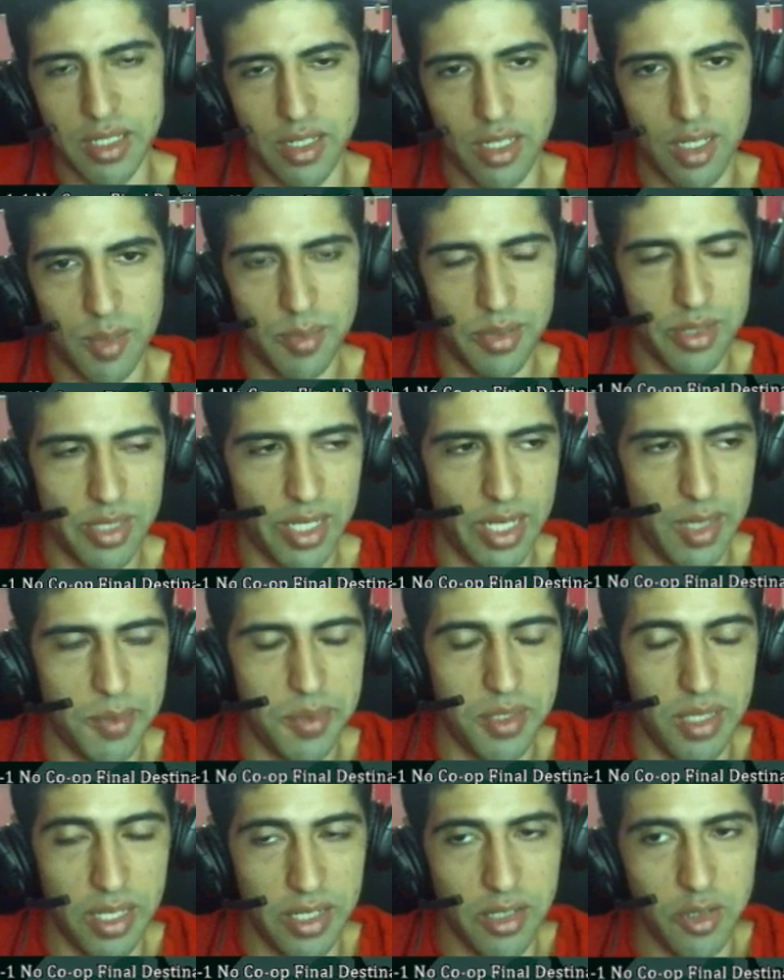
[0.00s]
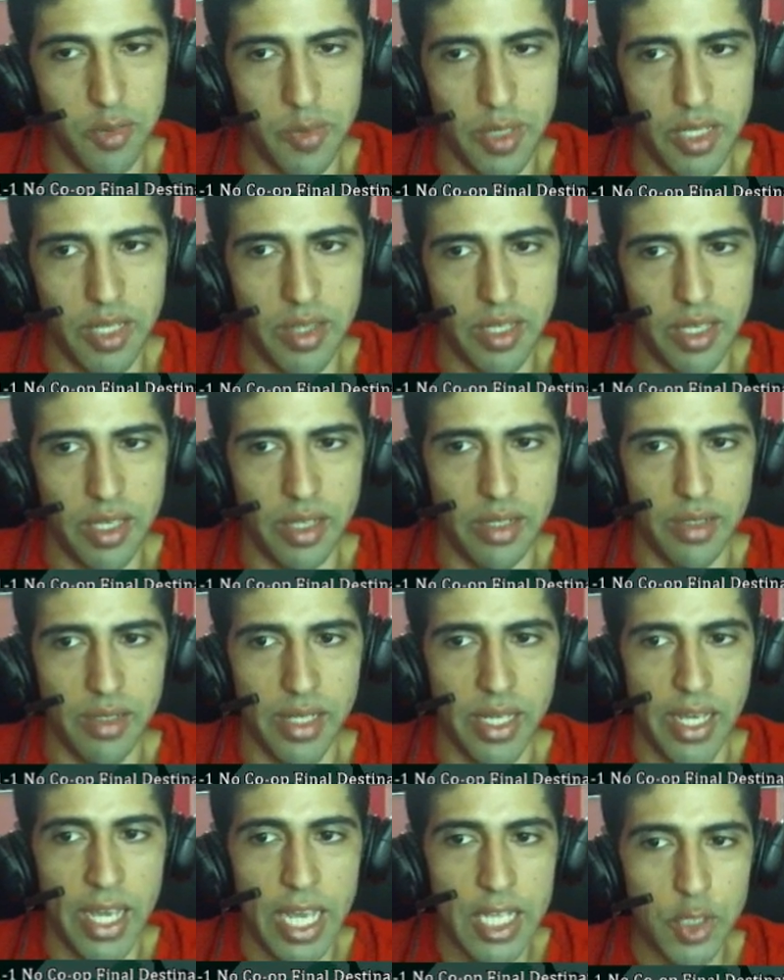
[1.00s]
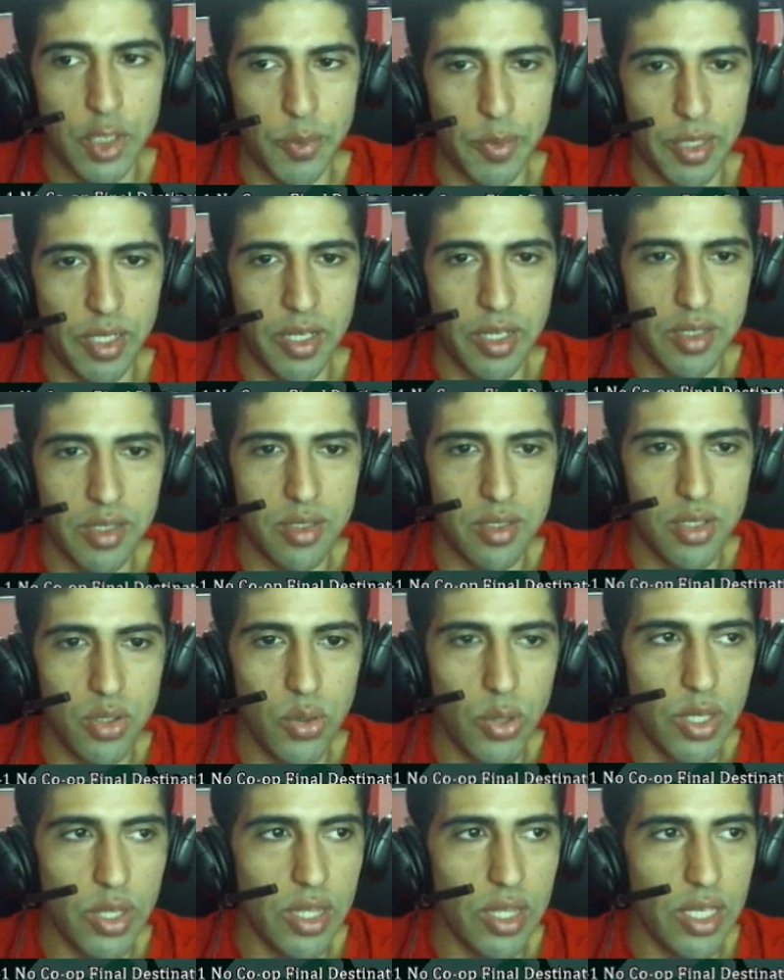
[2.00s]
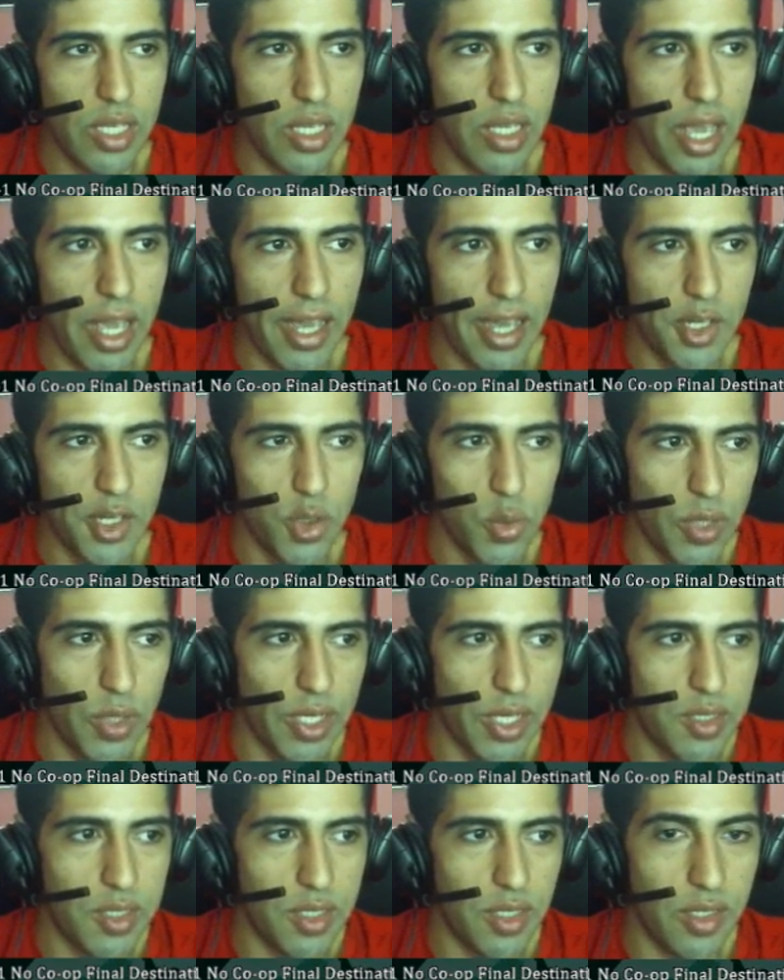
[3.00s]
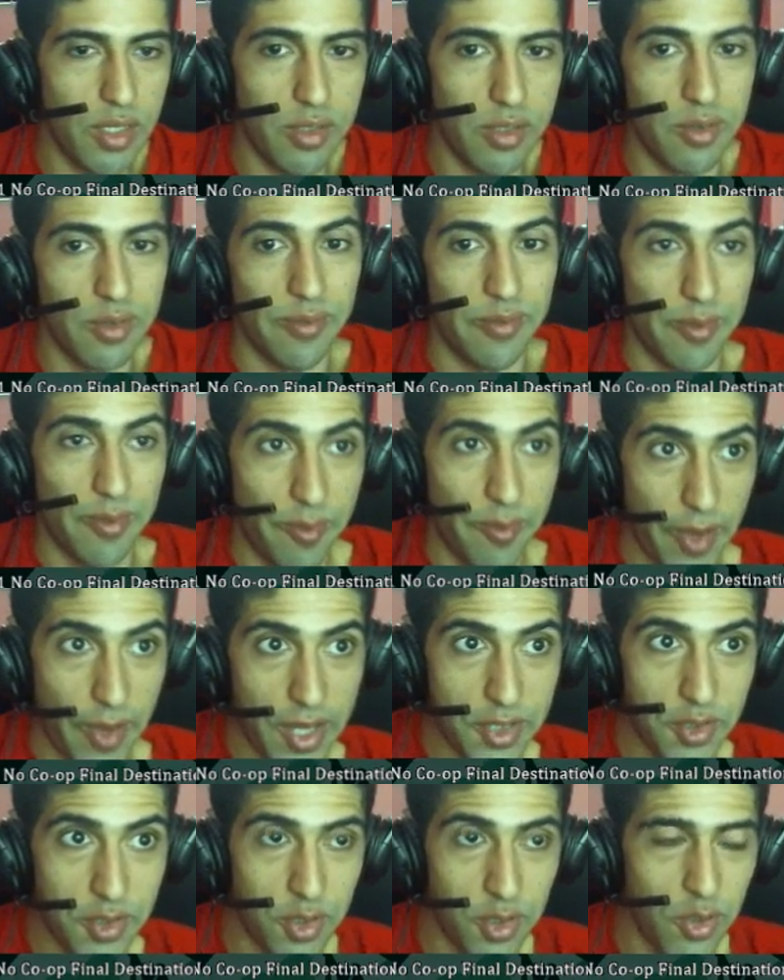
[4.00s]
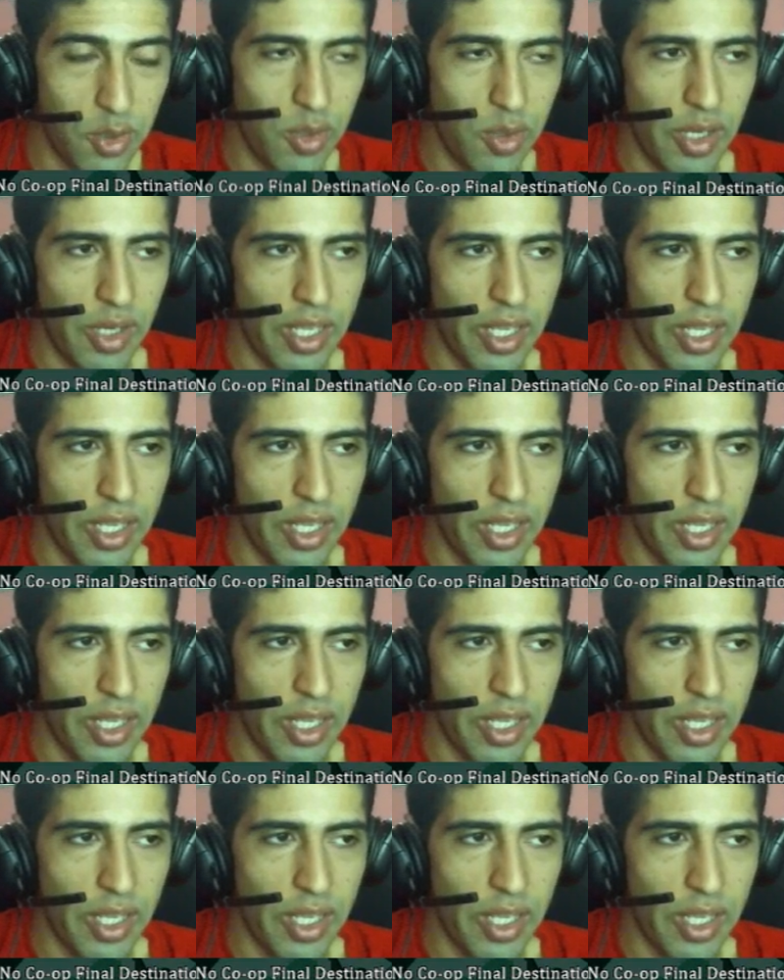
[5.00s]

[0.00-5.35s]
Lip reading: a couple times, and then you'd be at the end. So because doing the actual exit is faster,